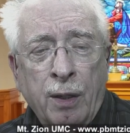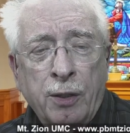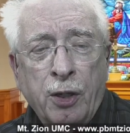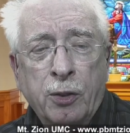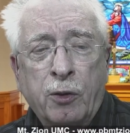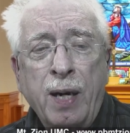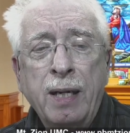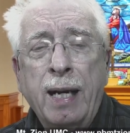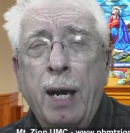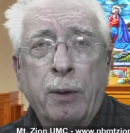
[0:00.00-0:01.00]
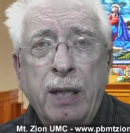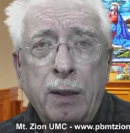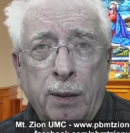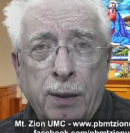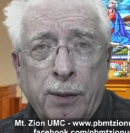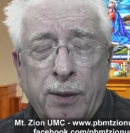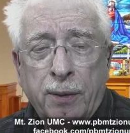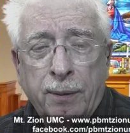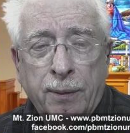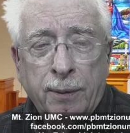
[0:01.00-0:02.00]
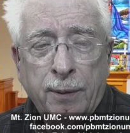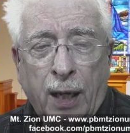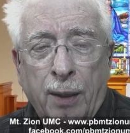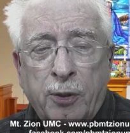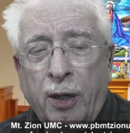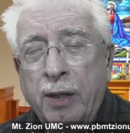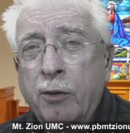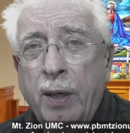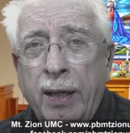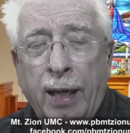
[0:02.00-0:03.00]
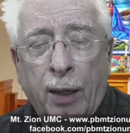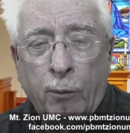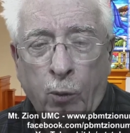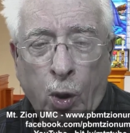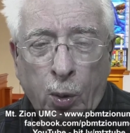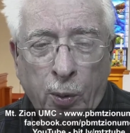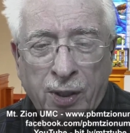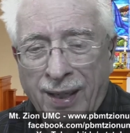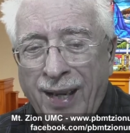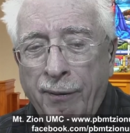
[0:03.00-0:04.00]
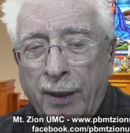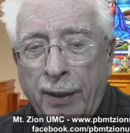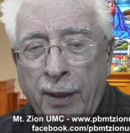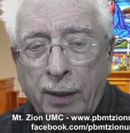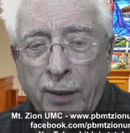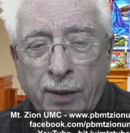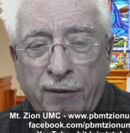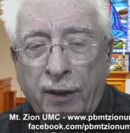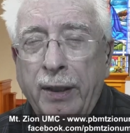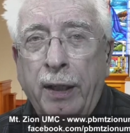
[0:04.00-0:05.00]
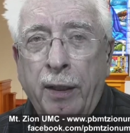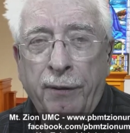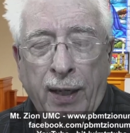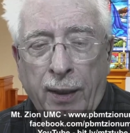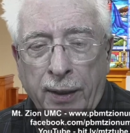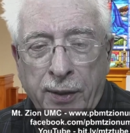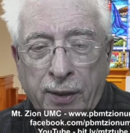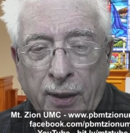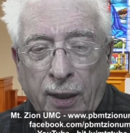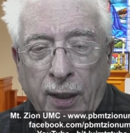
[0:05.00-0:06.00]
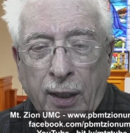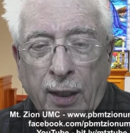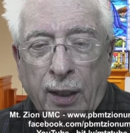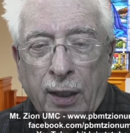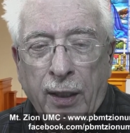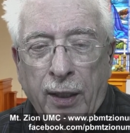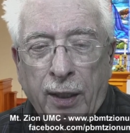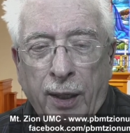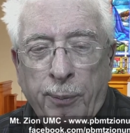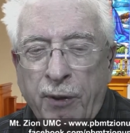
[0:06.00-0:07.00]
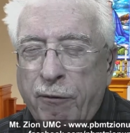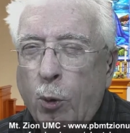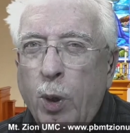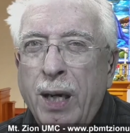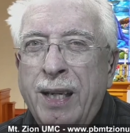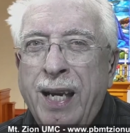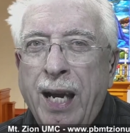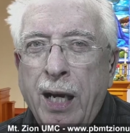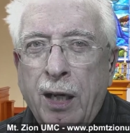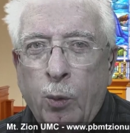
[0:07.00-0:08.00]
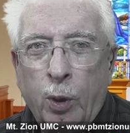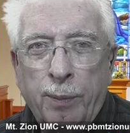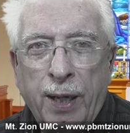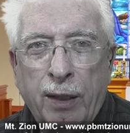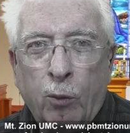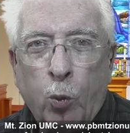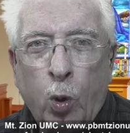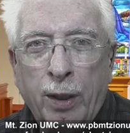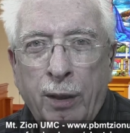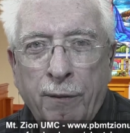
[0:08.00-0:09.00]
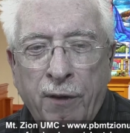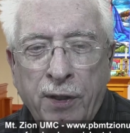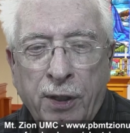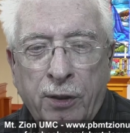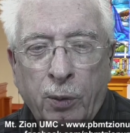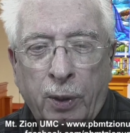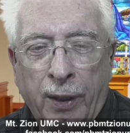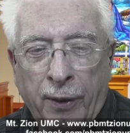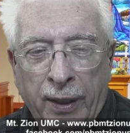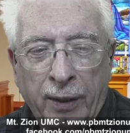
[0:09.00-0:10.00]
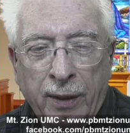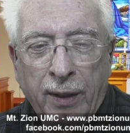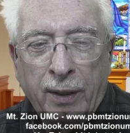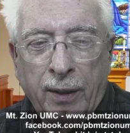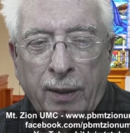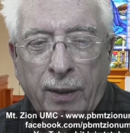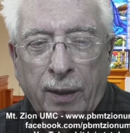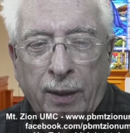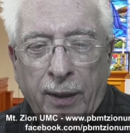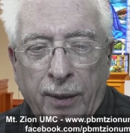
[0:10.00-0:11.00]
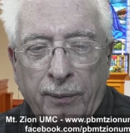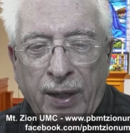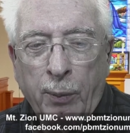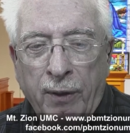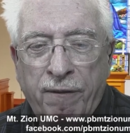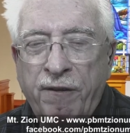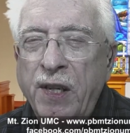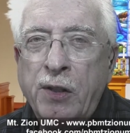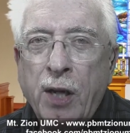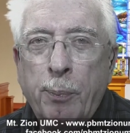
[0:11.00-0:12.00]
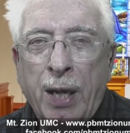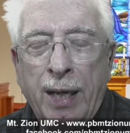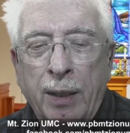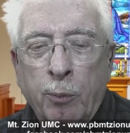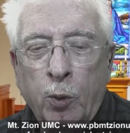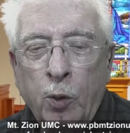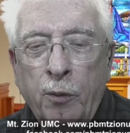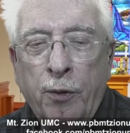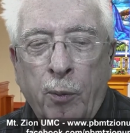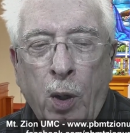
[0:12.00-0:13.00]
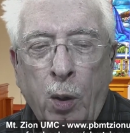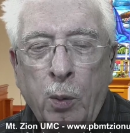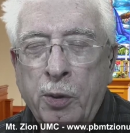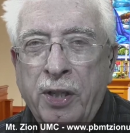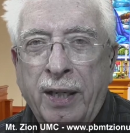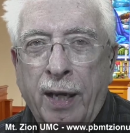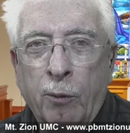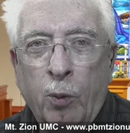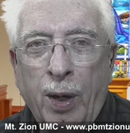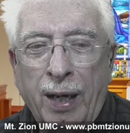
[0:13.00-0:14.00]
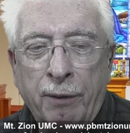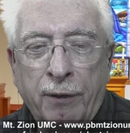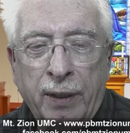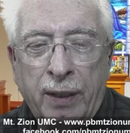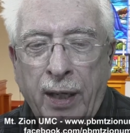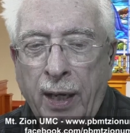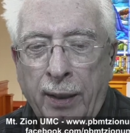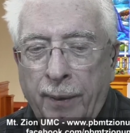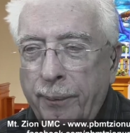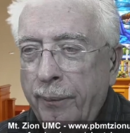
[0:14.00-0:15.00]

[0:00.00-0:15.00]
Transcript: So straightening out roads, leveling hills, filling in the valleys. Before a king would make a royal visit to an area, they would fix up and improve the roads to get ready for the king.